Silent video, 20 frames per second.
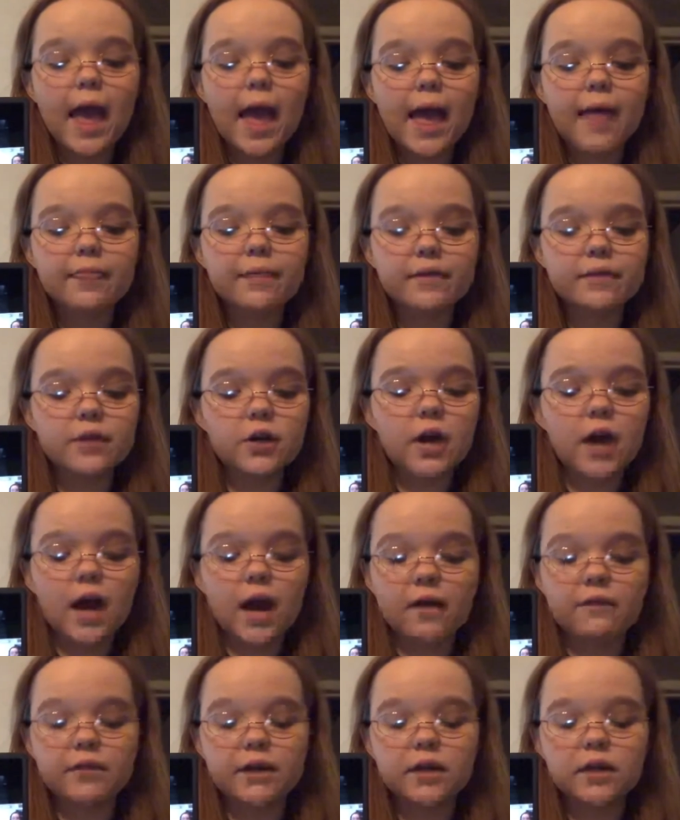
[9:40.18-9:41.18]
that they're
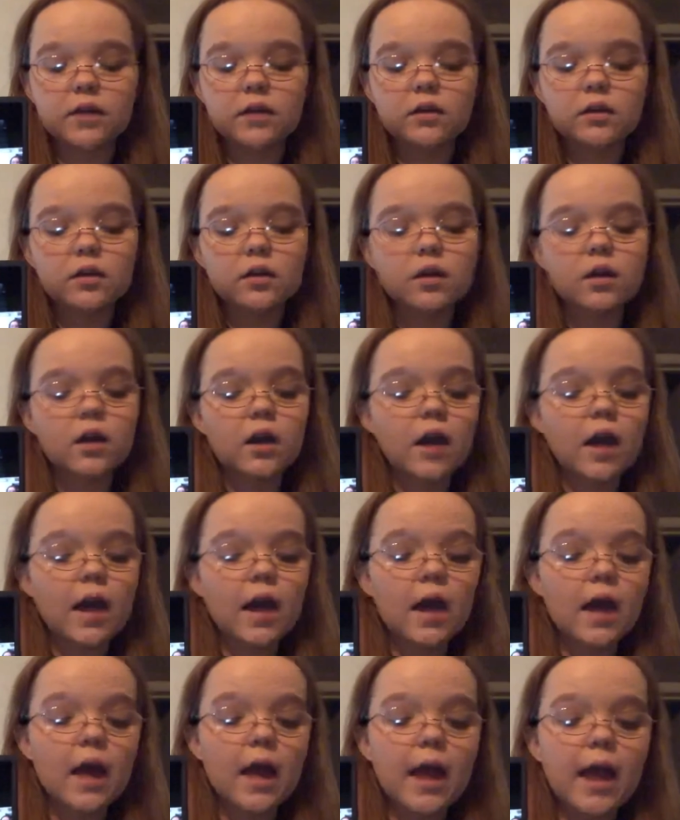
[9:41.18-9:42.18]
having,
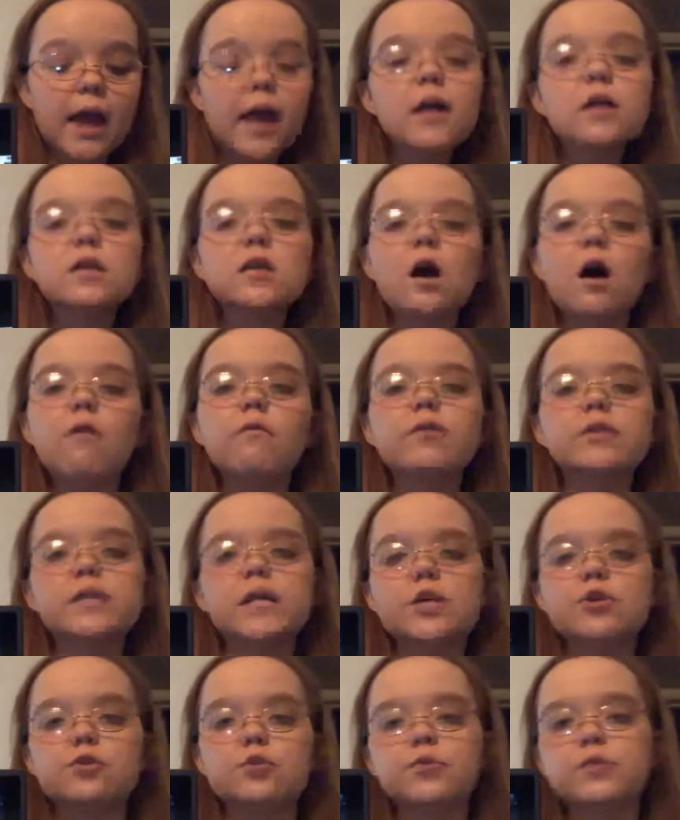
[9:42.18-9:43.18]
and
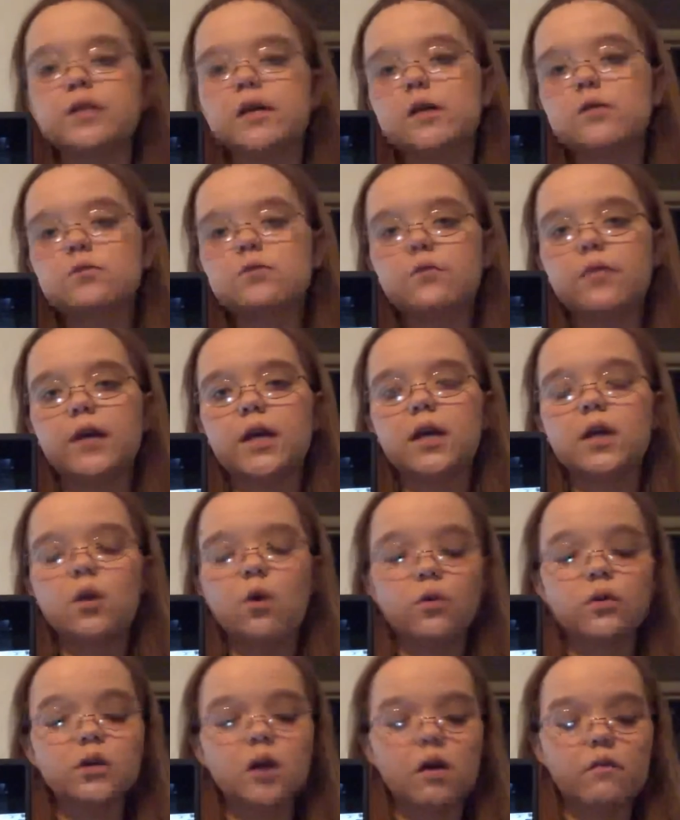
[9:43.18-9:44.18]
conversational skills, so they can
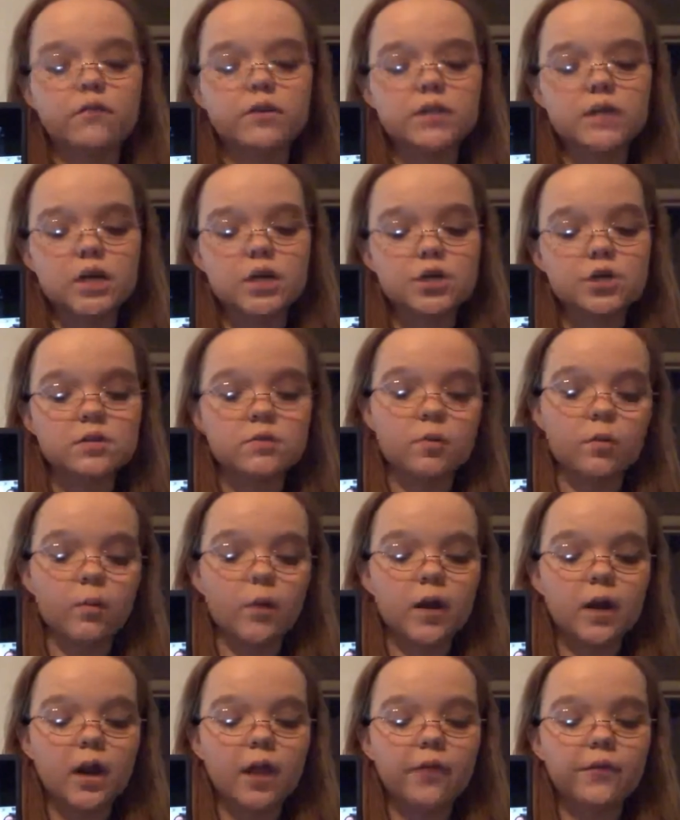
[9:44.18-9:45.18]
hold conversations with
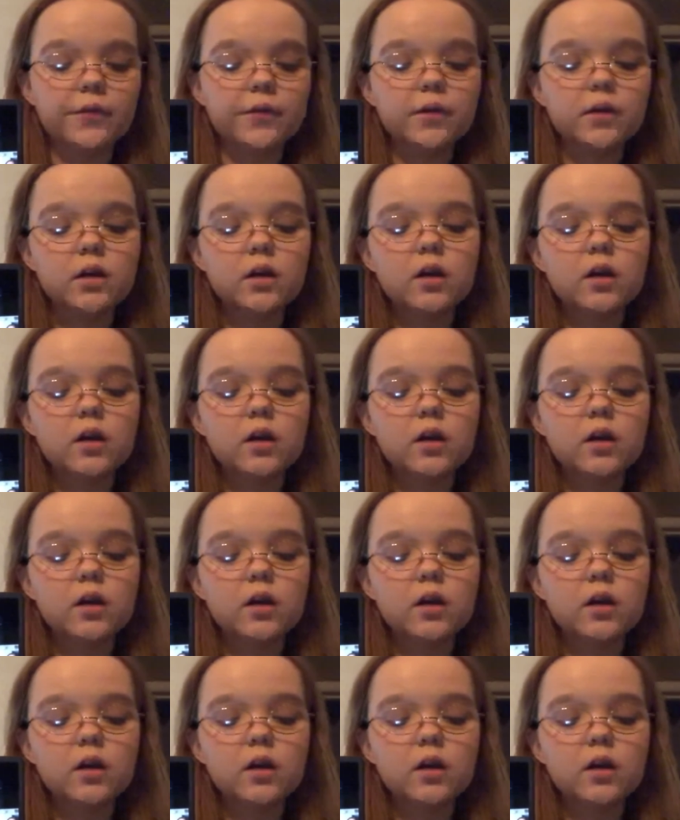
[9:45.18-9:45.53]
one another.